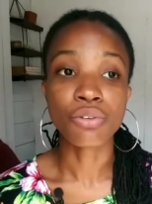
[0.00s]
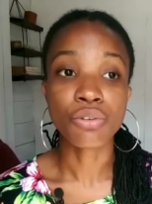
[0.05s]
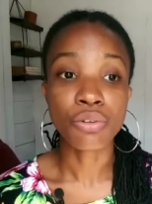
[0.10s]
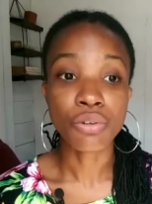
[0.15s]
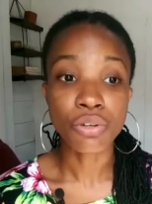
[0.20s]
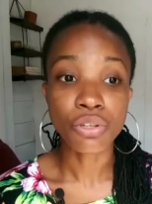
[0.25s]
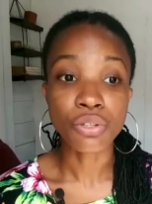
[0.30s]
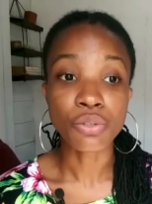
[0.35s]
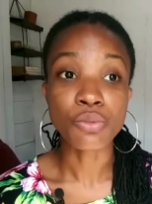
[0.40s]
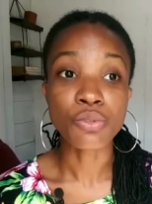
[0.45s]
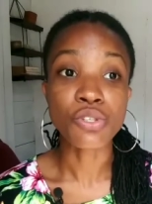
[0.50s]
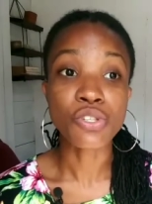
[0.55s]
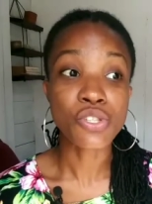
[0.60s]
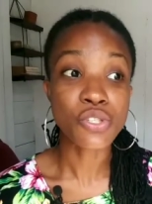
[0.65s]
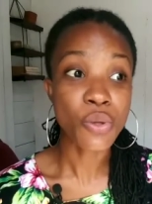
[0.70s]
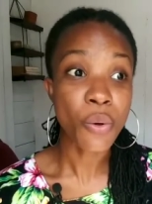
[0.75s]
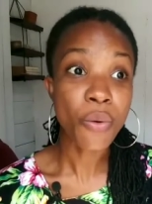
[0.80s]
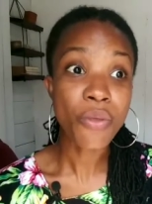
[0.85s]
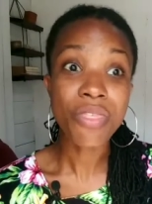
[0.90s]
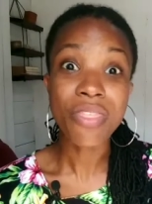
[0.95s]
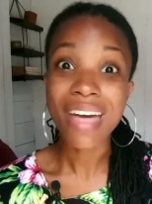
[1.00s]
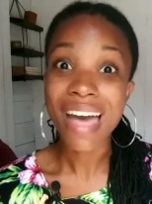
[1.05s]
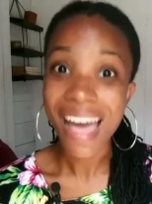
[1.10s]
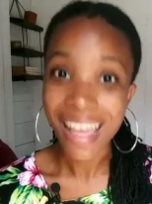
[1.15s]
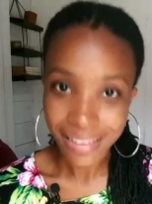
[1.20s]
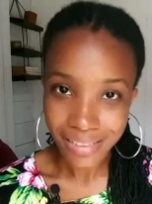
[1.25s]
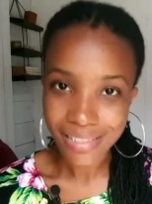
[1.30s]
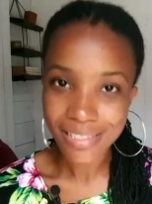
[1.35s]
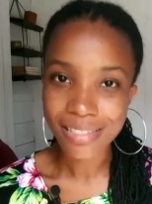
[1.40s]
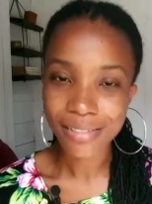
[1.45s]
grow you so
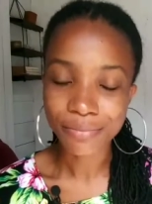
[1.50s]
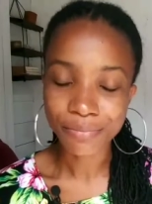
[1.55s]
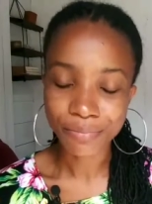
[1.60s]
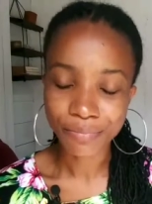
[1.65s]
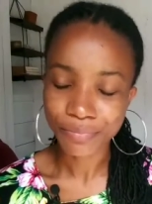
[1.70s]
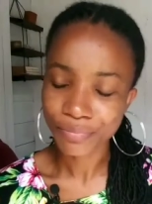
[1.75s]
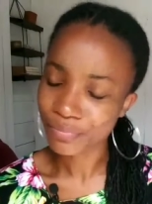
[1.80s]
that,